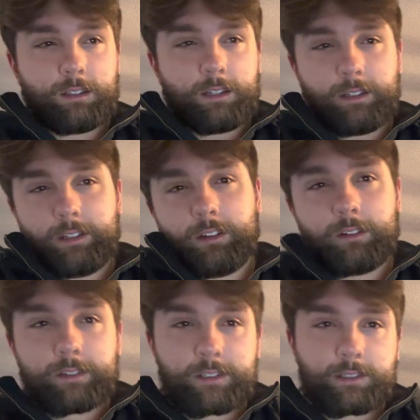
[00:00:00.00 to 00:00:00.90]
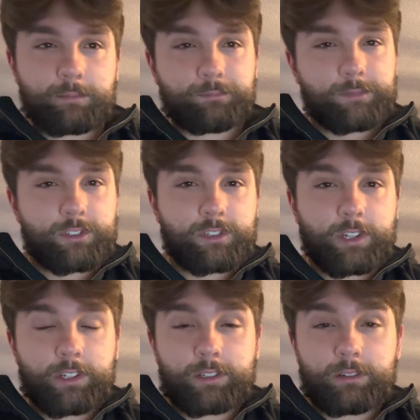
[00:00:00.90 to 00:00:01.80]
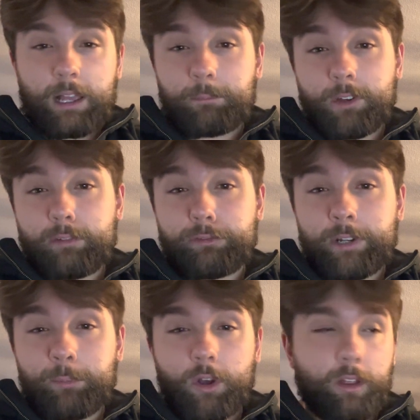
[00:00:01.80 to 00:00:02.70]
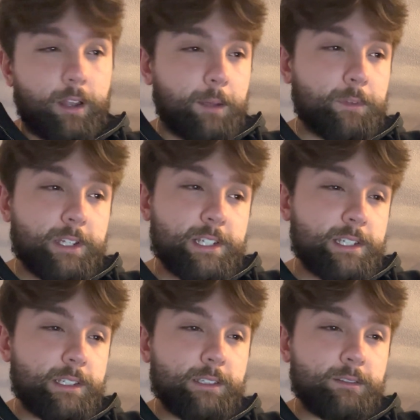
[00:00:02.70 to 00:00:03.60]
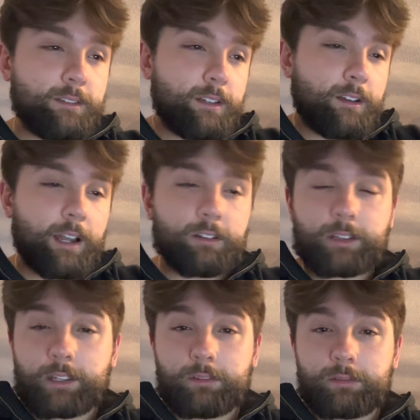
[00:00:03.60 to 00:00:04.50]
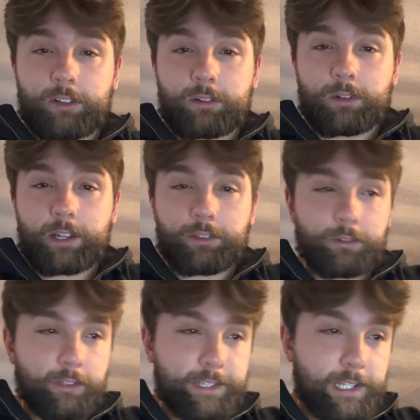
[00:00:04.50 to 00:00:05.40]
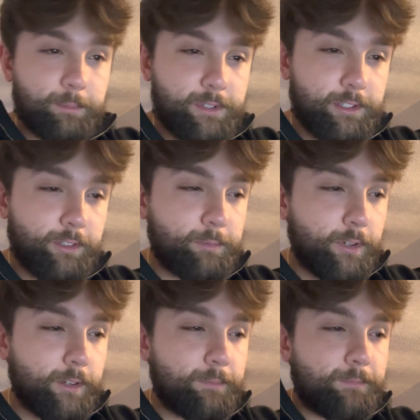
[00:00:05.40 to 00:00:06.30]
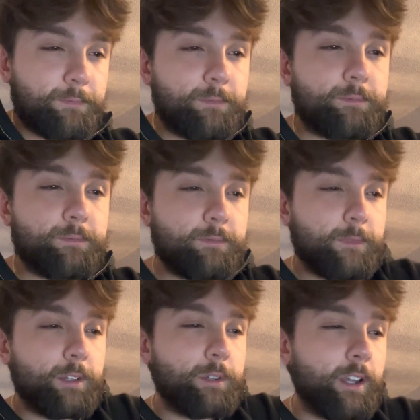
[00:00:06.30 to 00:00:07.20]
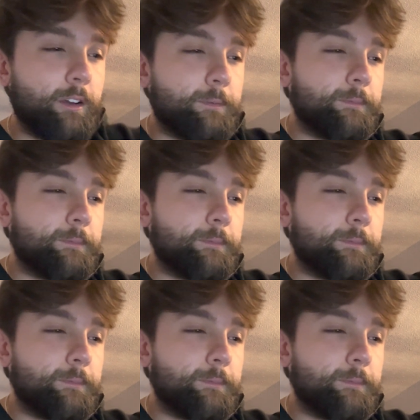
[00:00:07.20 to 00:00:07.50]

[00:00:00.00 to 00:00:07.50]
And, it's just going I'm going to freeball it. I'm going to see, I don't give a fuck what I do in this episode, but here we go.